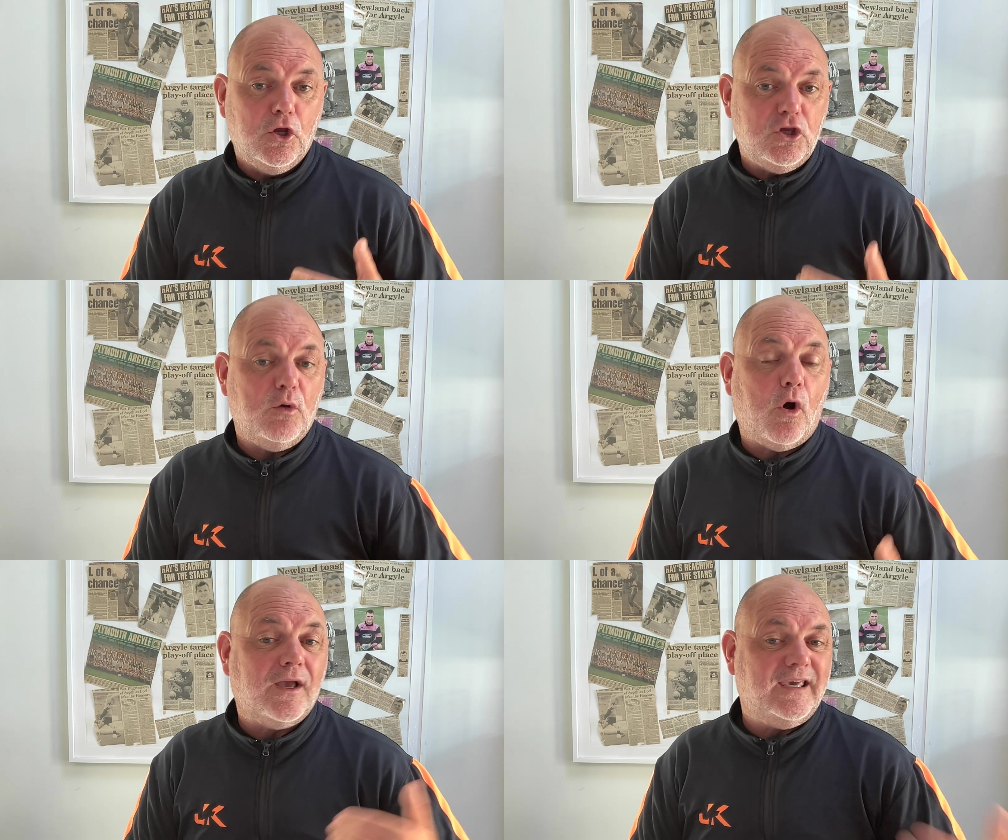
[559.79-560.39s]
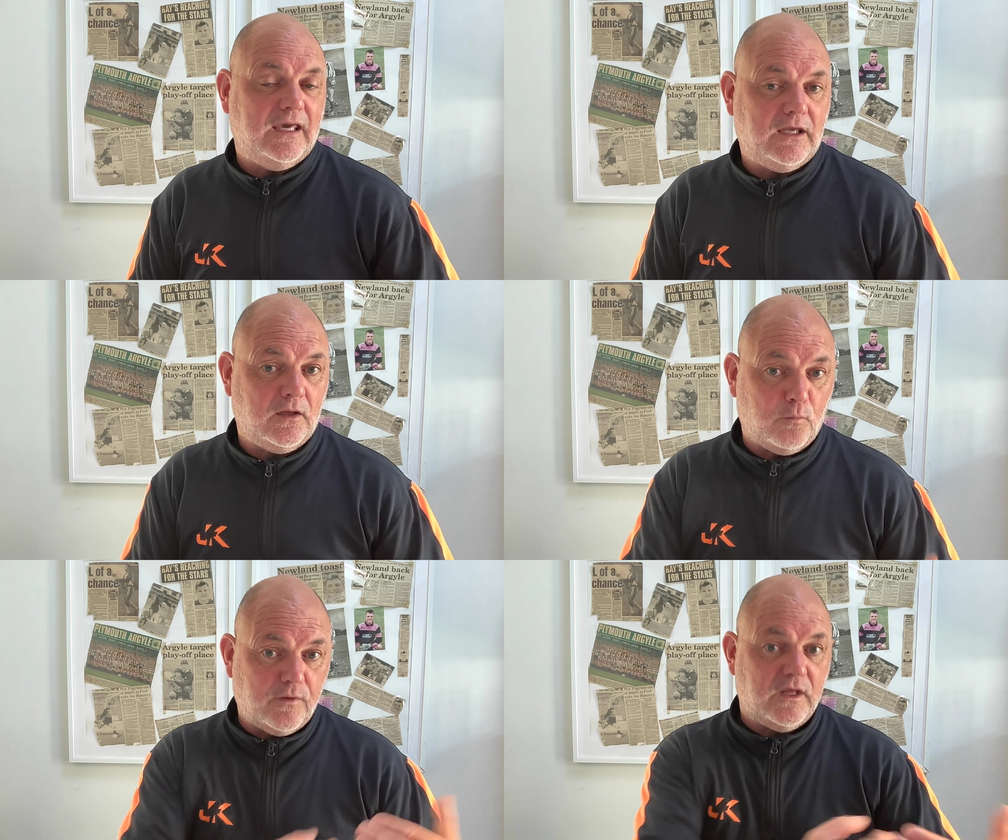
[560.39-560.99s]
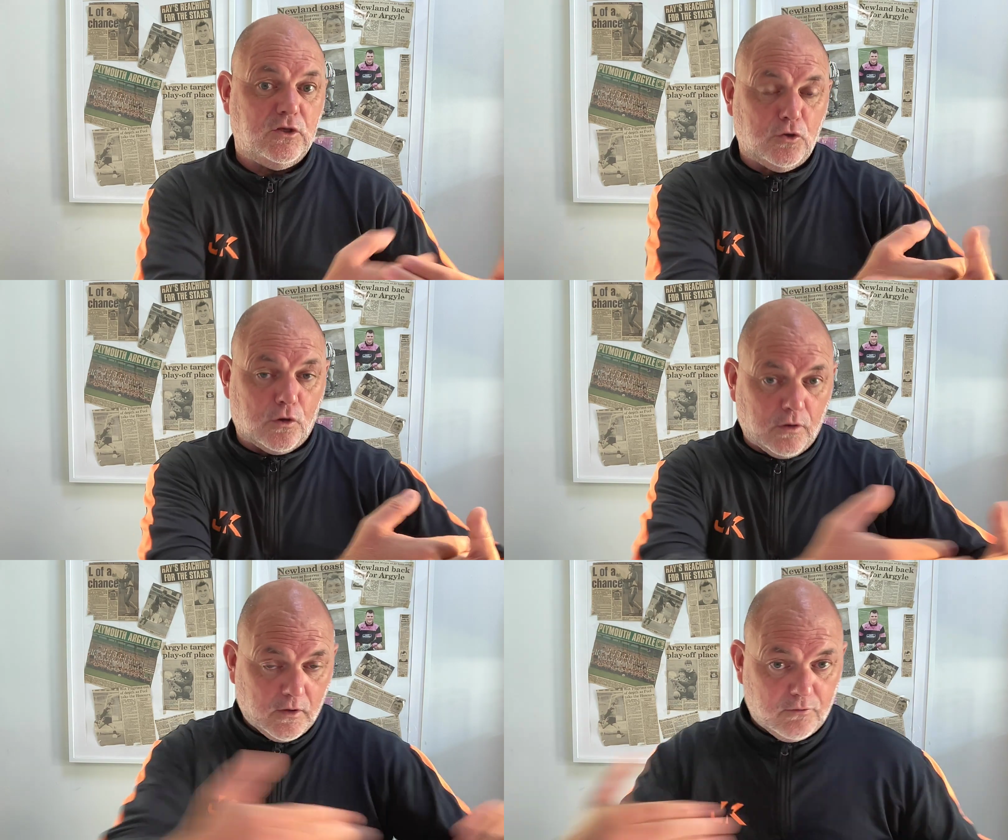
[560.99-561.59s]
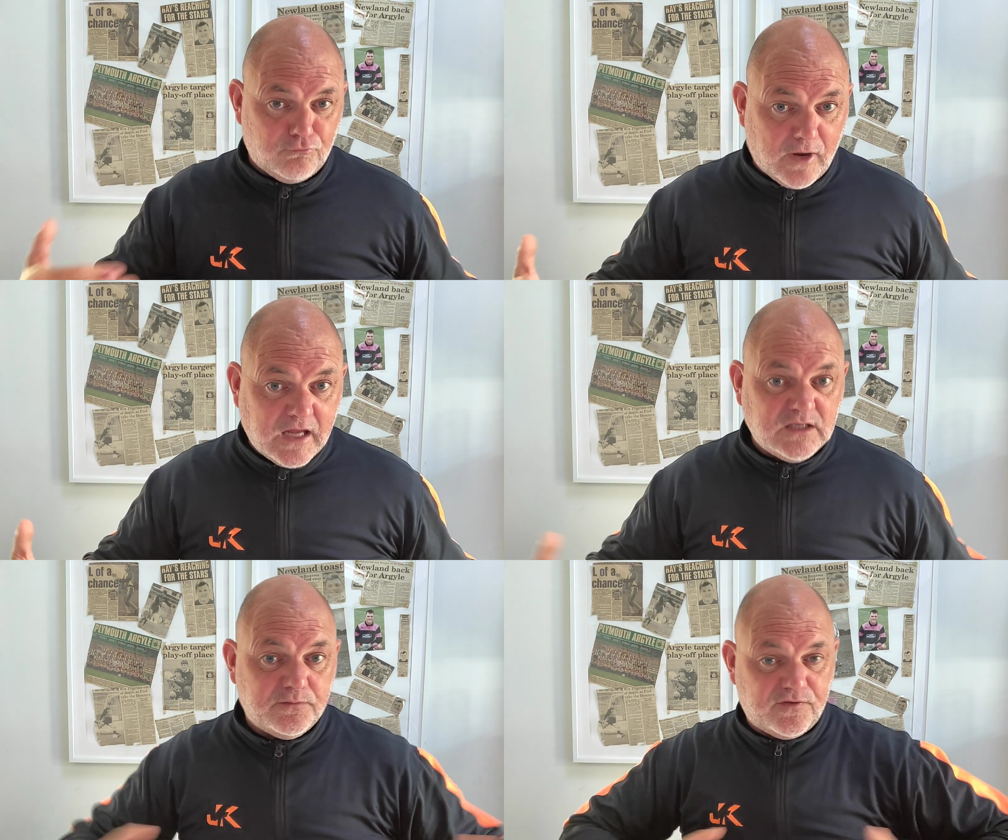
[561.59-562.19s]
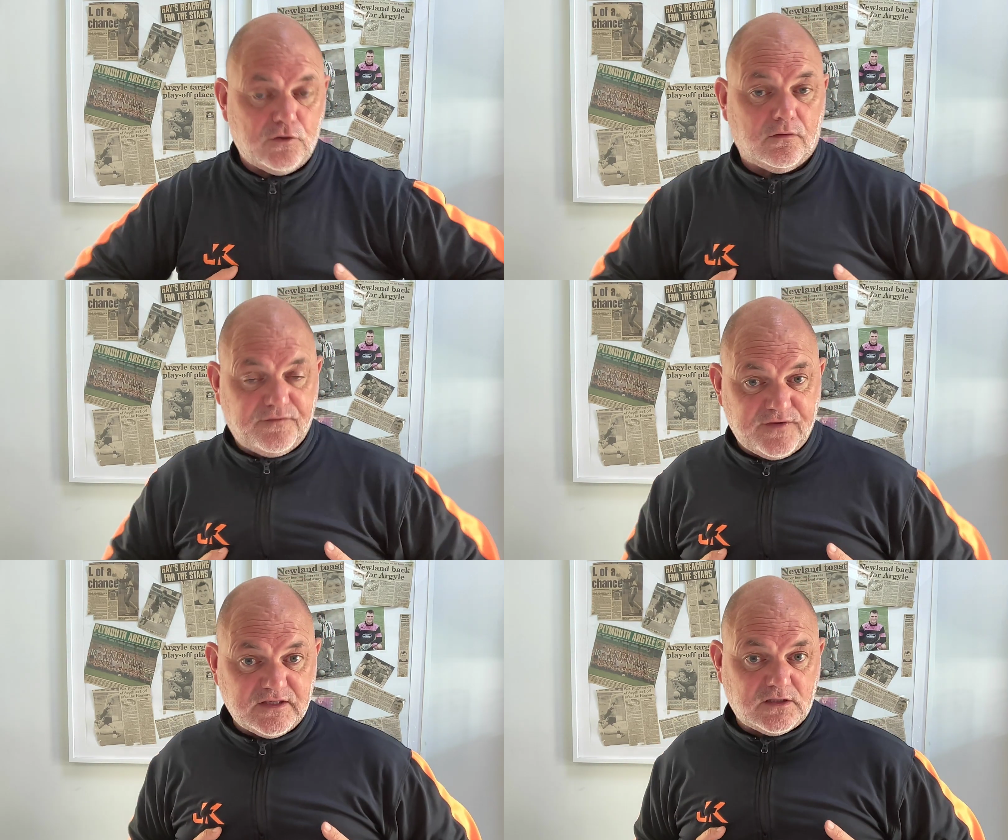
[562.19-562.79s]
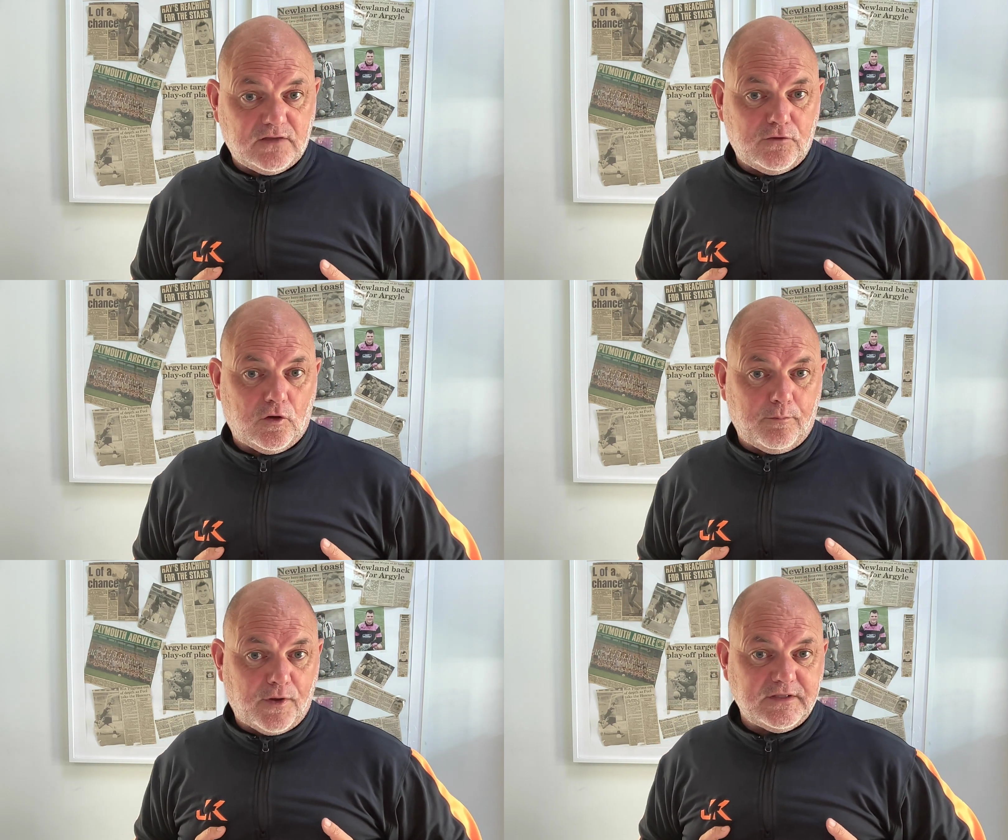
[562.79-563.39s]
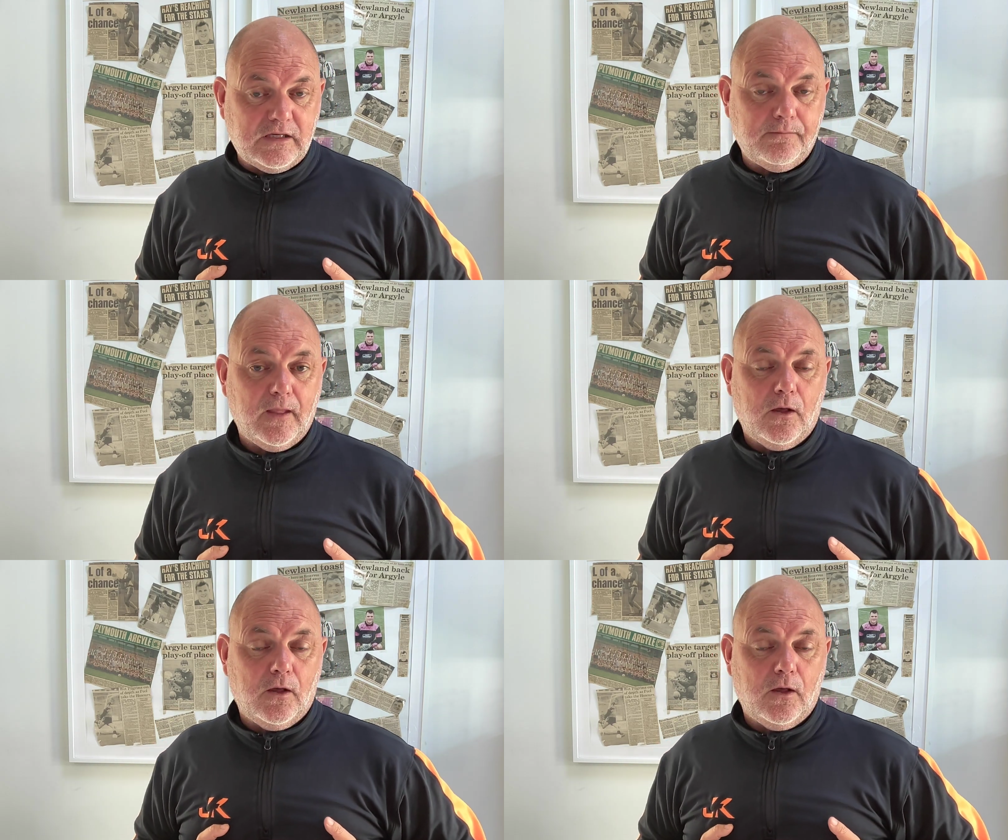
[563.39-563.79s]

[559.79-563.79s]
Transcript: you are kicking within your range for your physics of your body.